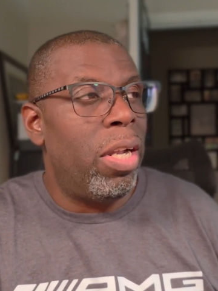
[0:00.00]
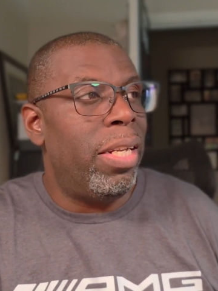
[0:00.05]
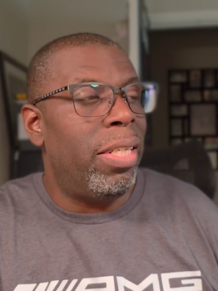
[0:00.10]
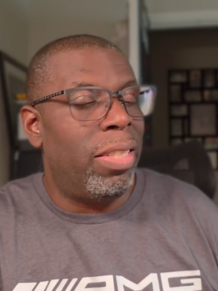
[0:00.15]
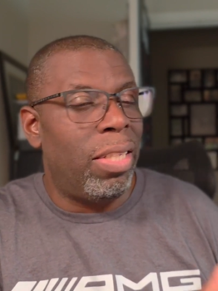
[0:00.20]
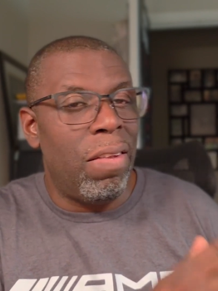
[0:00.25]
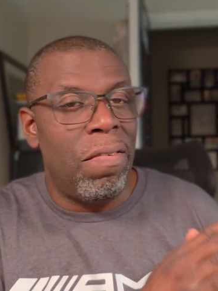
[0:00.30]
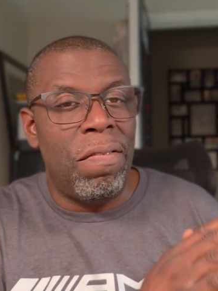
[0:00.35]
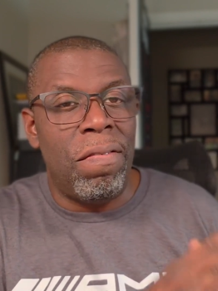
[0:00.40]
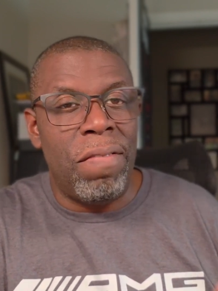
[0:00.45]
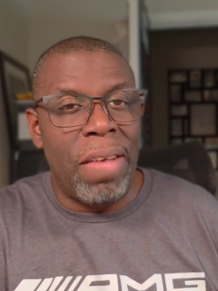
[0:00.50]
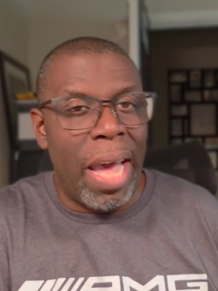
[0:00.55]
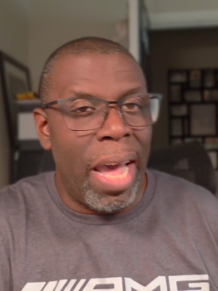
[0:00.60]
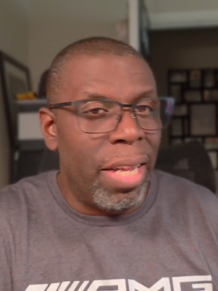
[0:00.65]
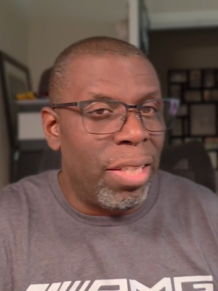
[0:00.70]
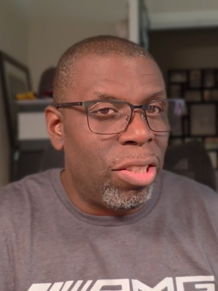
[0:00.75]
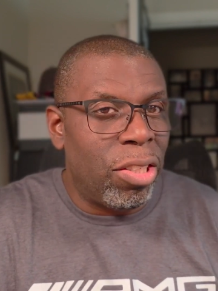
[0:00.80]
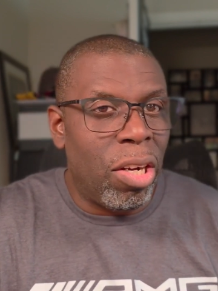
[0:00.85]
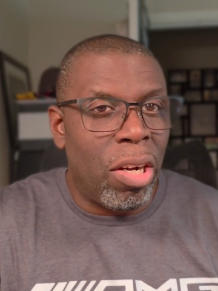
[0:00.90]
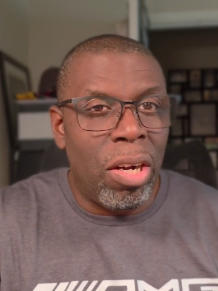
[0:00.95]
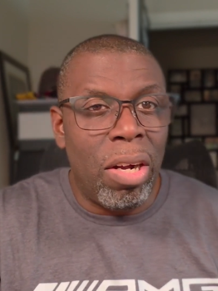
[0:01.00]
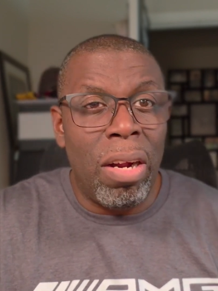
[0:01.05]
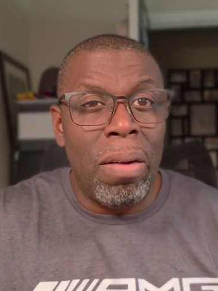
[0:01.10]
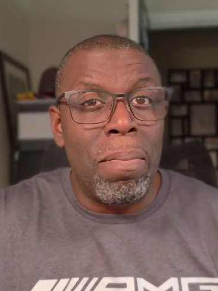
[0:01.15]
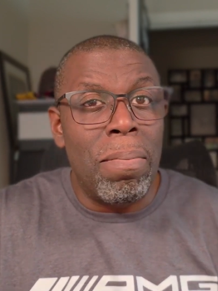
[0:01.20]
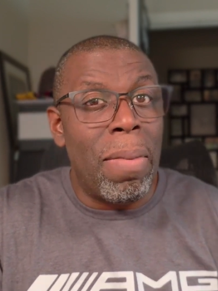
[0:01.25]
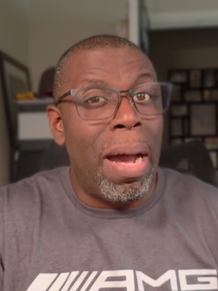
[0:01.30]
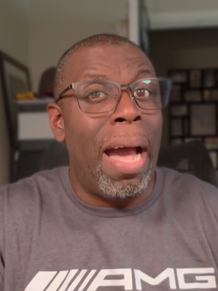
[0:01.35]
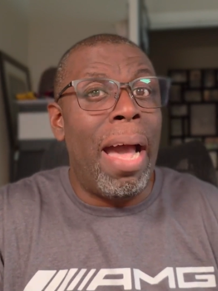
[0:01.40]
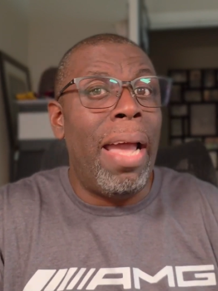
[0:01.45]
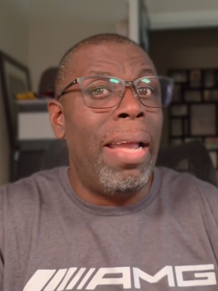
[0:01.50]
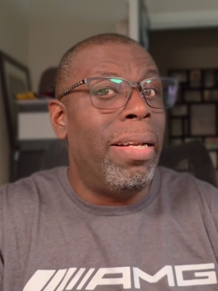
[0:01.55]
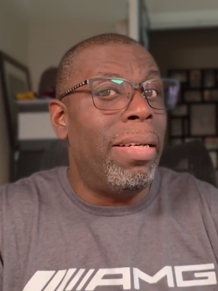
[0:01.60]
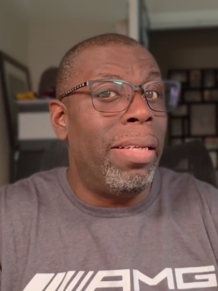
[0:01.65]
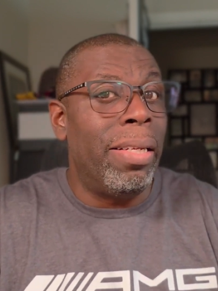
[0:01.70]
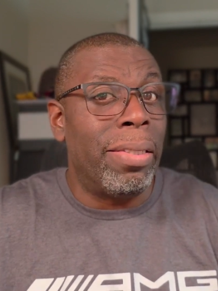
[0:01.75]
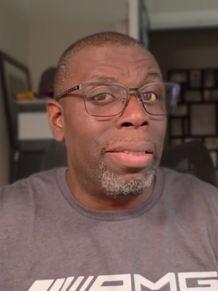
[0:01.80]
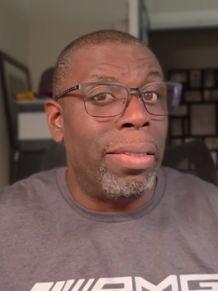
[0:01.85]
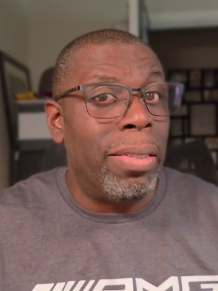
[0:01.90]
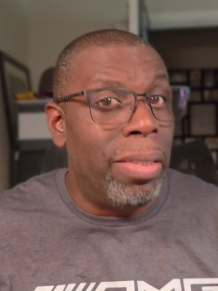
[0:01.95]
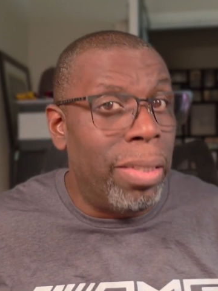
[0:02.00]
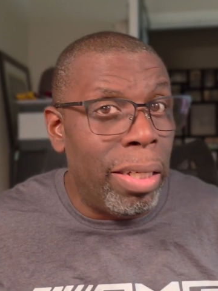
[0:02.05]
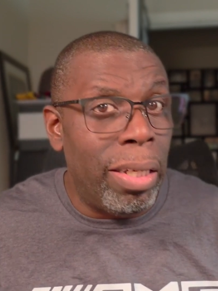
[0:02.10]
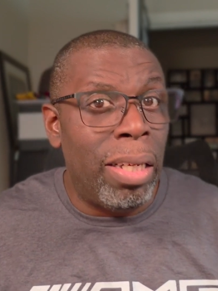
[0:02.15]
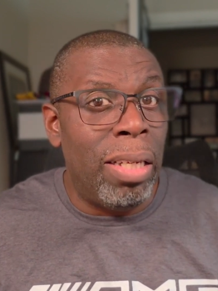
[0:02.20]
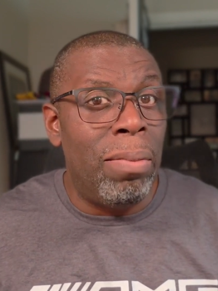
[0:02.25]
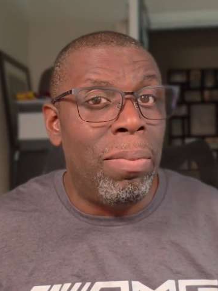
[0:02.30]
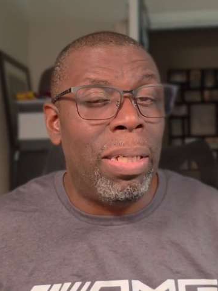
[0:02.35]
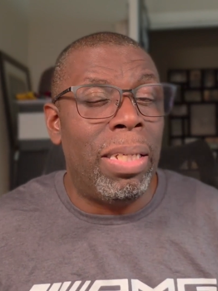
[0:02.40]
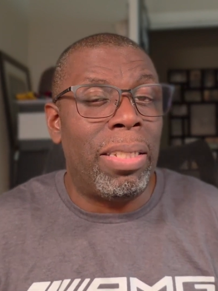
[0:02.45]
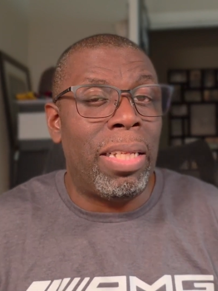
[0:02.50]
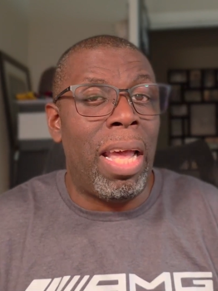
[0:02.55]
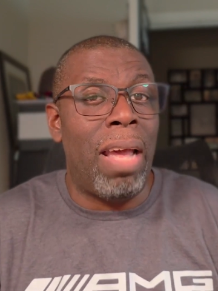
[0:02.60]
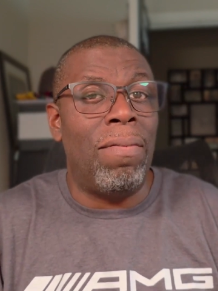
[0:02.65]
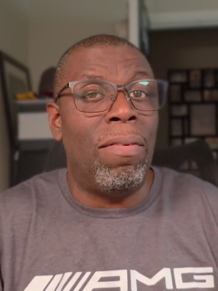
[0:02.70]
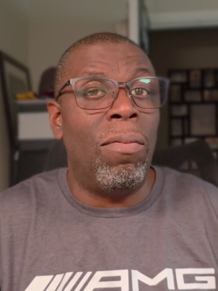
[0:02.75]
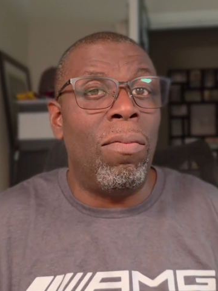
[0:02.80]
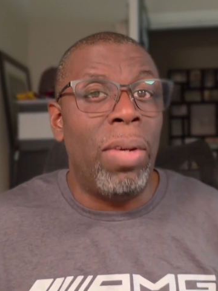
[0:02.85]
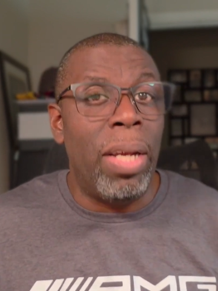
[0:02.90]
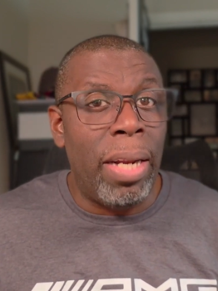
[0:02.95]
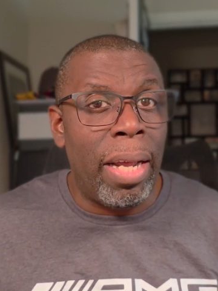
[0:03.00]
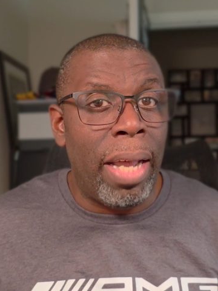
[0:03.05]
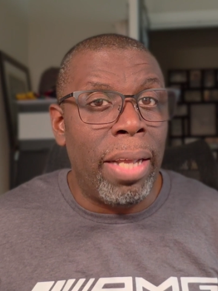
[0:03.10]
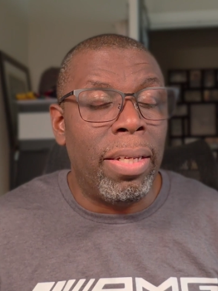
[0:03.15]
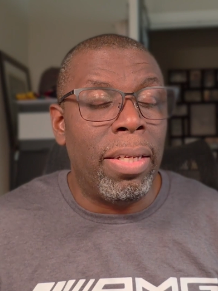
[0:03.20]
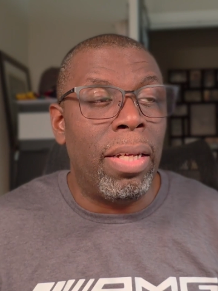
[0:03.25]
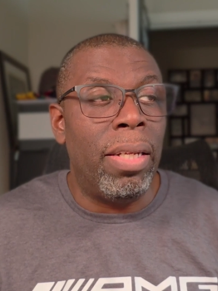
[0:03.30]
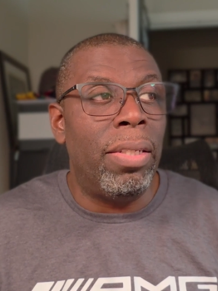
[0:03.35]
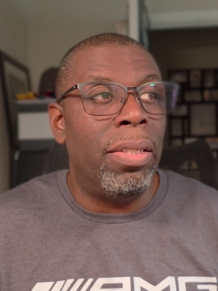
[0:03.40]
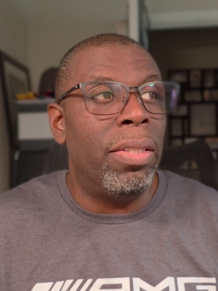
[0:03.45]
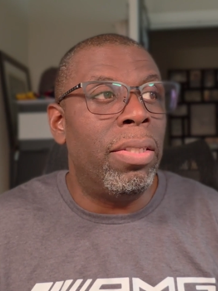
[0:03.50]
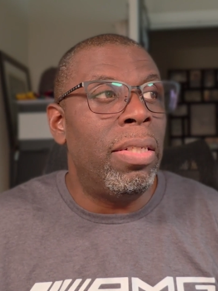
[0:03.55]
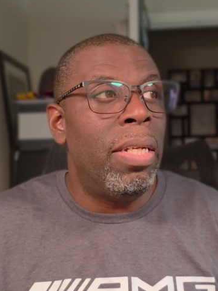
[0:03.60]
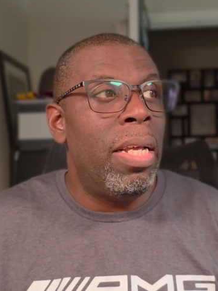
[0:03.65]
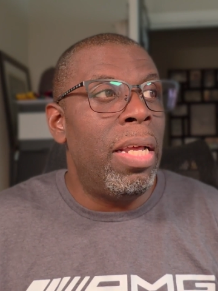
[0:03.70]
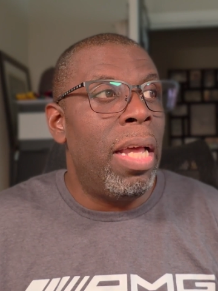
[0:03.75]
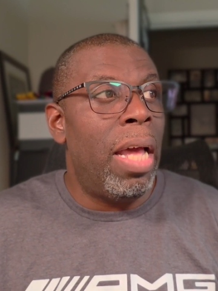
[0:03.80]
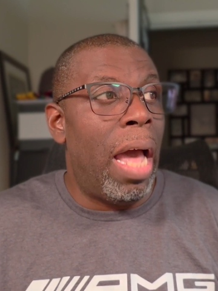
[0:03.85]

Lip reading: It is a fast car. Mine looks good because I have the red eye color.